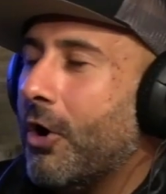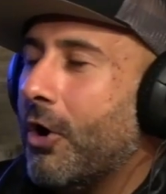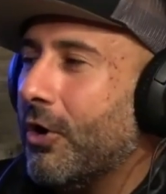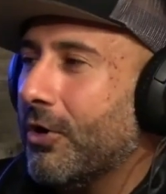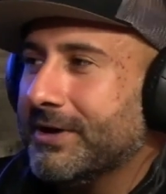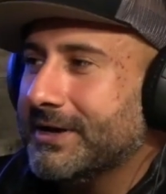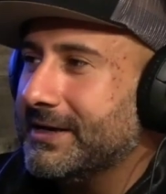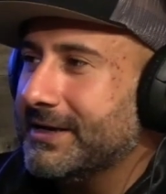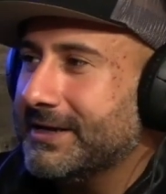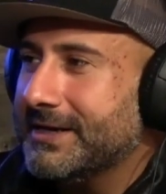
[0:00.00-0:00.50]

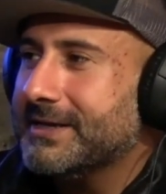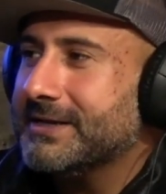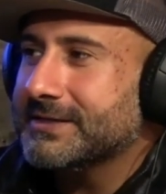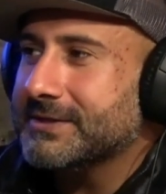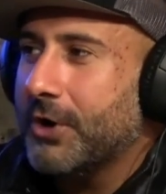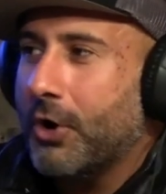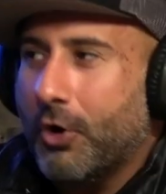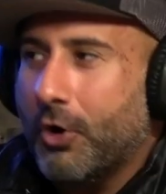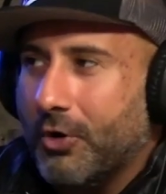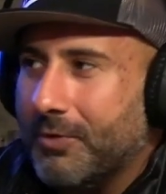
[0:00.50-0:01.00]
All it
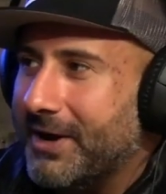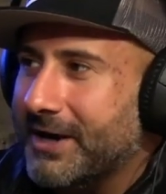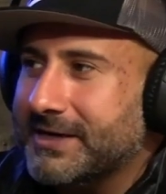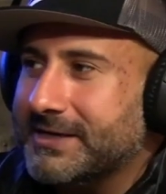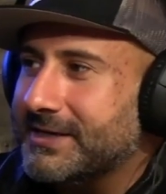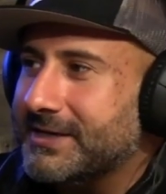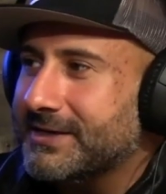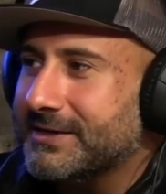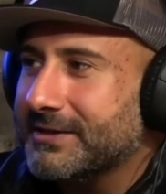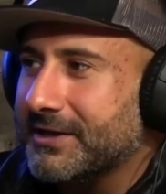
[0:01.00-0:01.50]
is
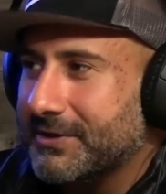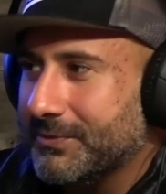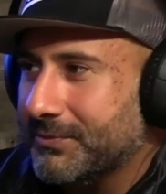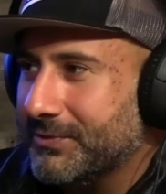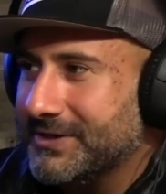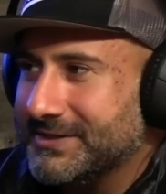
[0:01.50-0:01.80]
almighty. Like right.